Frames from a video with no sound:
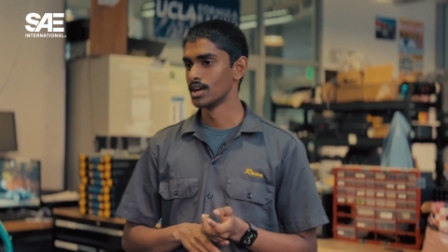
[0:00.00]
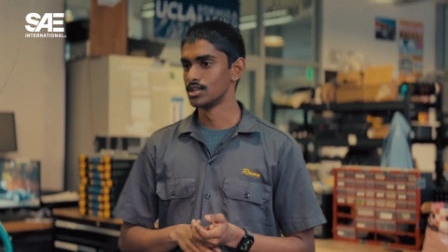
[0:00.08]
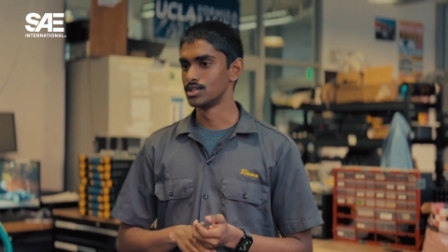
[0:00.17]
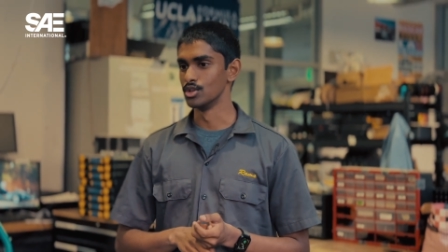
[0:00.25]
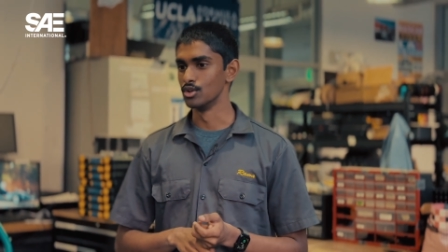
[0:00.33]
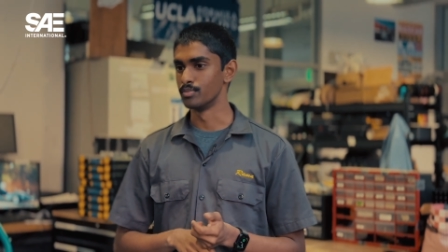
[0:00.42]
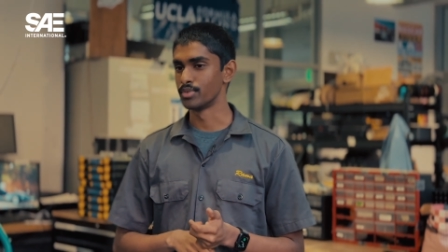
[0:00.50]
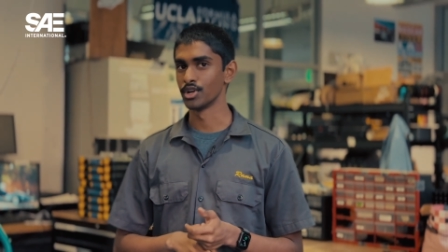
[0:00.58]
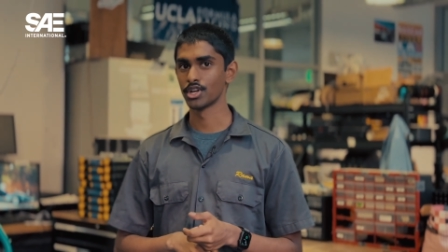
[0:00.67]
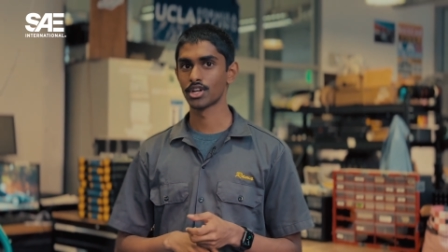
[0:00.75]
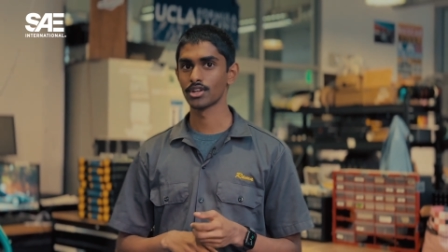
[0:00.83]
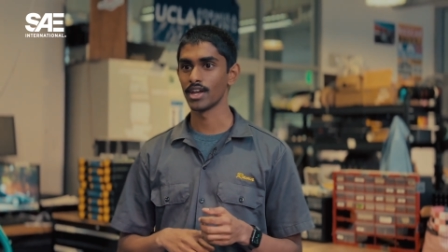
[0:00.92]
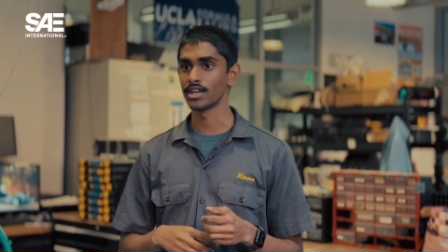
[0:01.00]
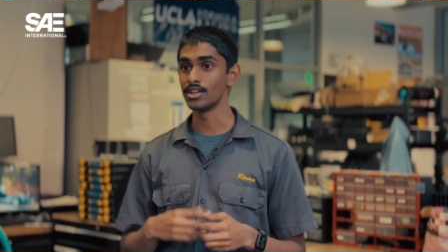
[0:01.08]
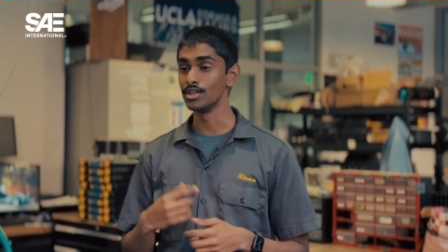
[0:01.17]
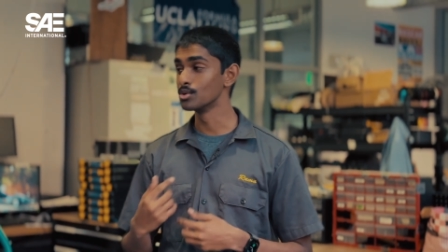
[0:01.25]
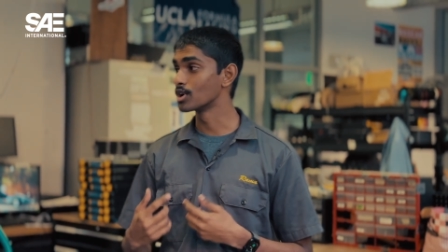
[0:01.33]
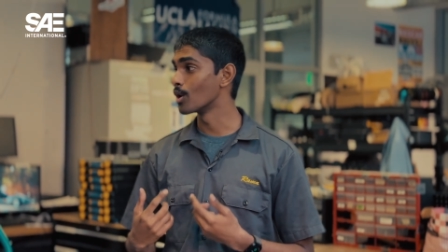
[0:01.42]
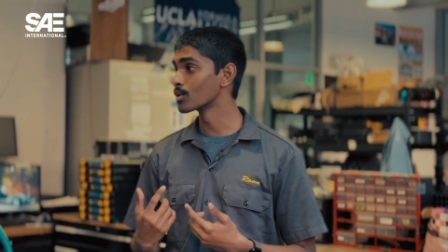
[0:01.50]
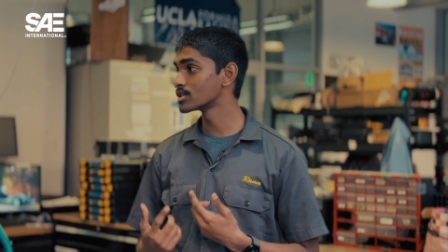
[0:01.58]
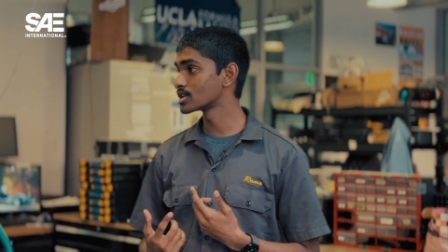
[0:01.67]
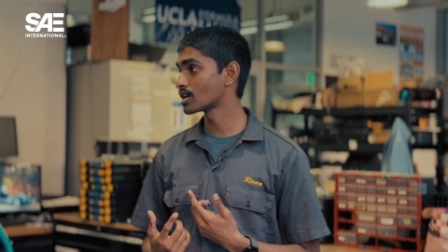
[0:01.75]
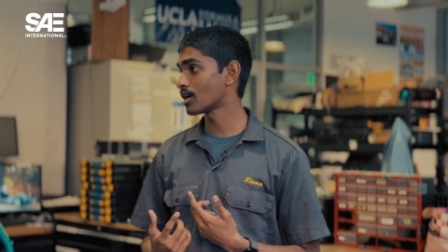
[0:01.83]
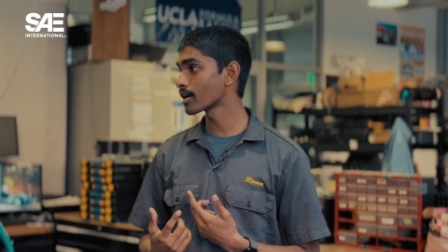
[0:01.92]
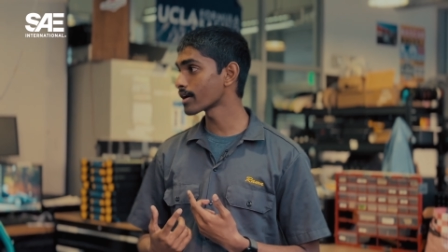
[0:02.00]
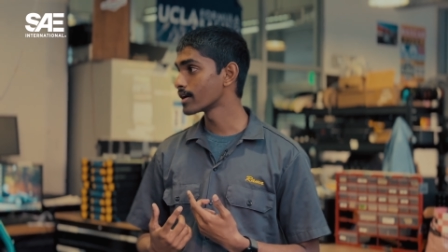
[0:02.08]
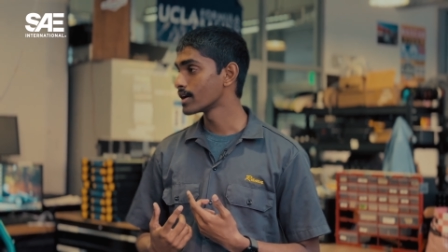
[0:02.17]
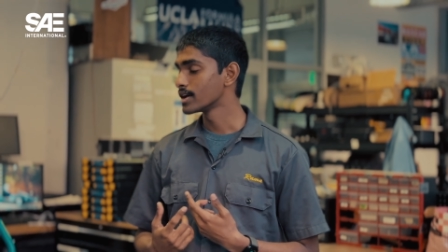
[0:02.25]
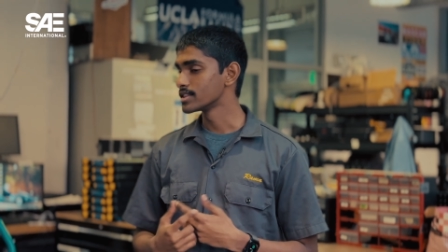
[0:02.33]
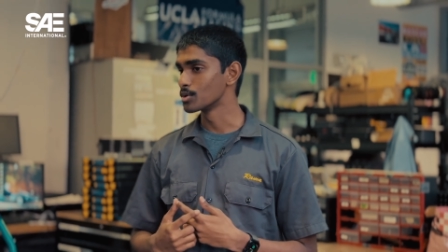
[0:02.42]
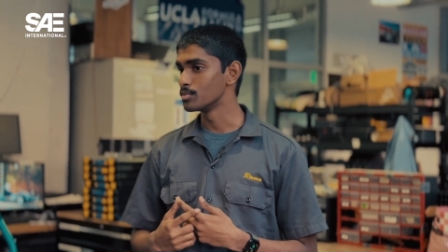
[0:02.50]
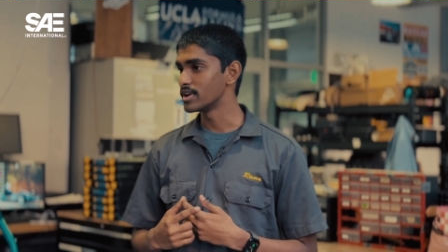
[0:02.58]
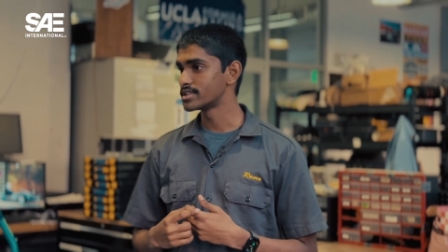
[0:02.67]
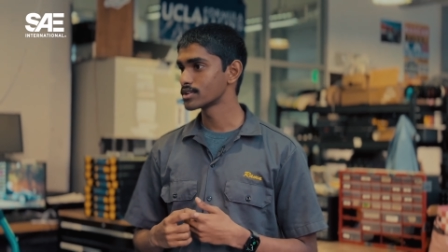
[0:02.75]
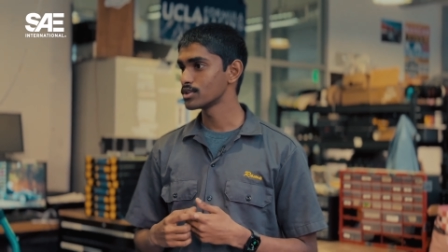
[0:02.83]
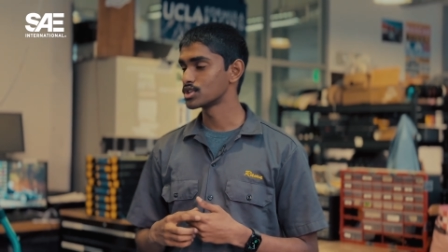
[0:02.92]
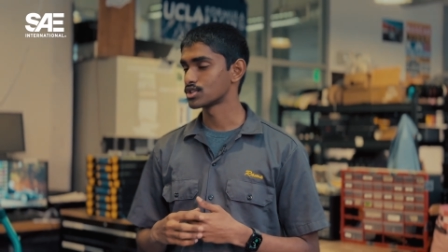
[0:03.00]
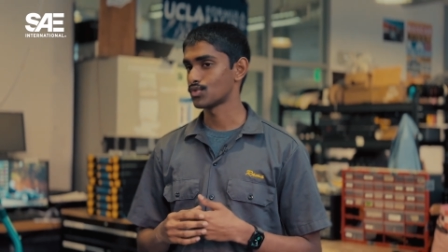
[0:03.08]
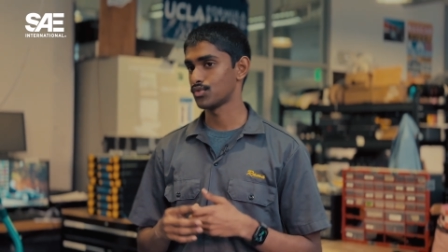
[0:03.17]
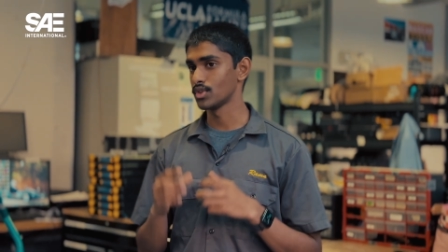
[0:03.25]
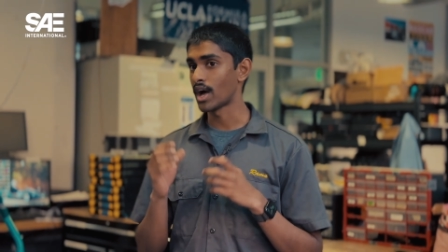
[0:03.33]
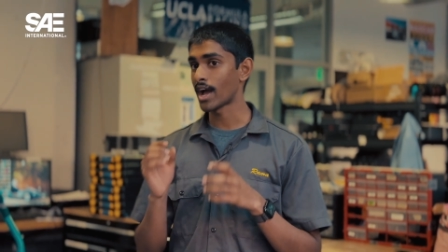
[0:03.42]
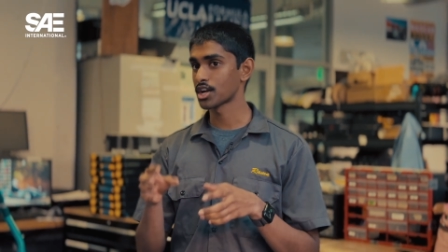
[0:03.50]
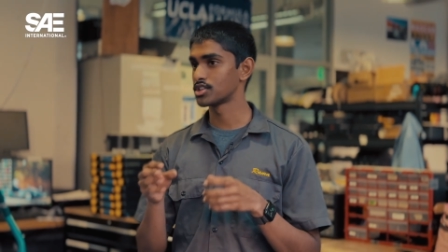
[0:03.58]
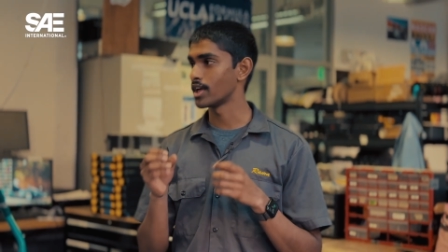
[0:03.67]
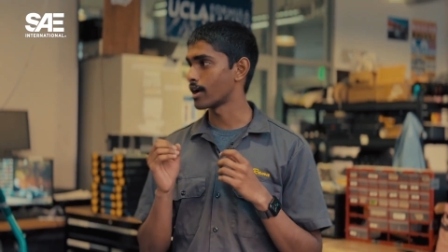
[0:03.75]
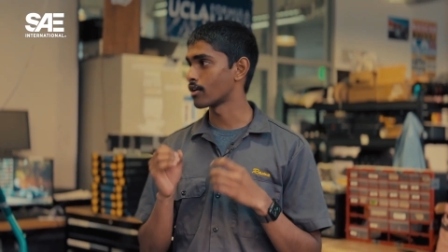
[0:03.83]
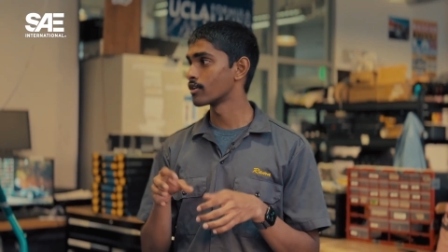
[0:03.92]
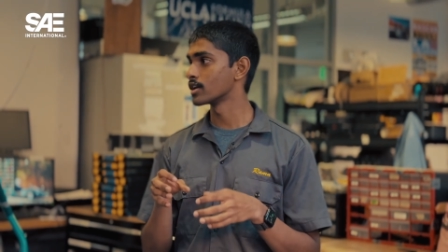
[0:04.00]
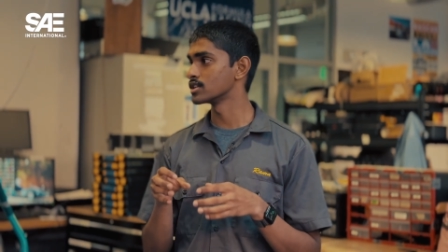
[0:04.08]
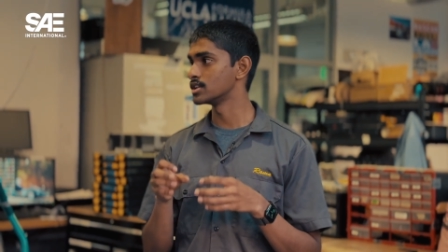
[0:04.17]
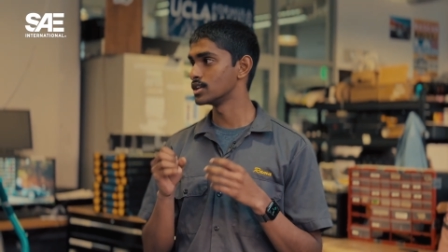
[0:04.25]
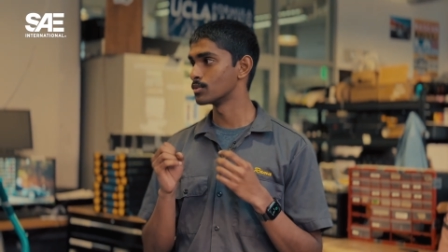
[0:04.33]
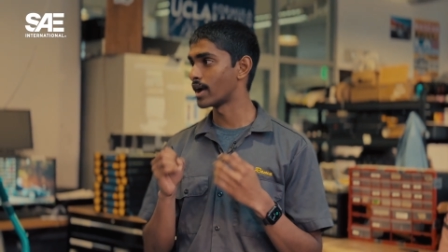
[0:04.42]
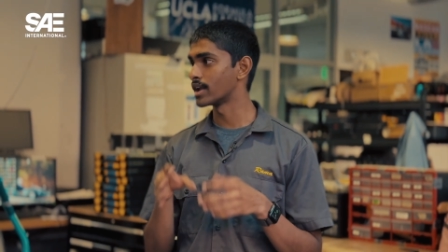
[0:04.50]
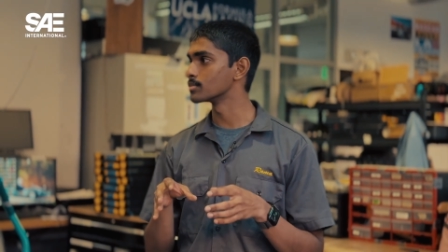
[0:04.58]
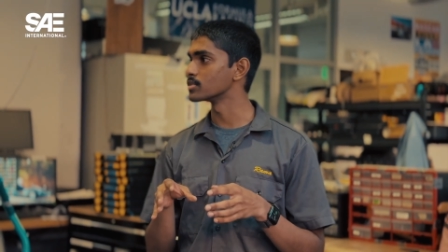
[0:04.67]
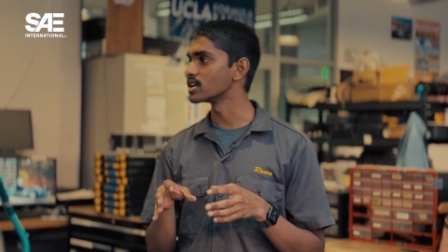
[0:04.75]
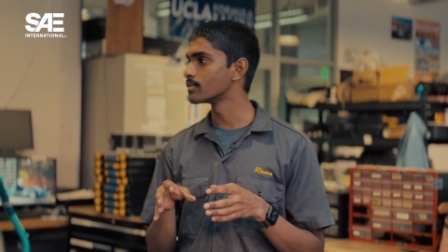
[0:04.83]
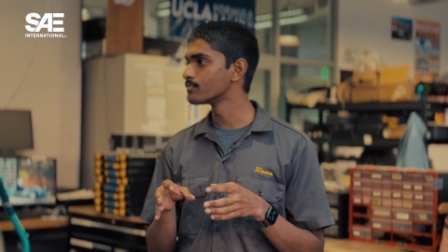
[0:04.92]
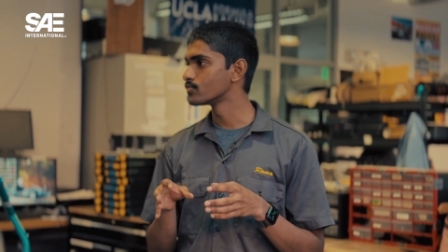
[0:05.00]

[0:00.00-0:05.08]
to push like new code to the car that would basically just flash the error LED randomly.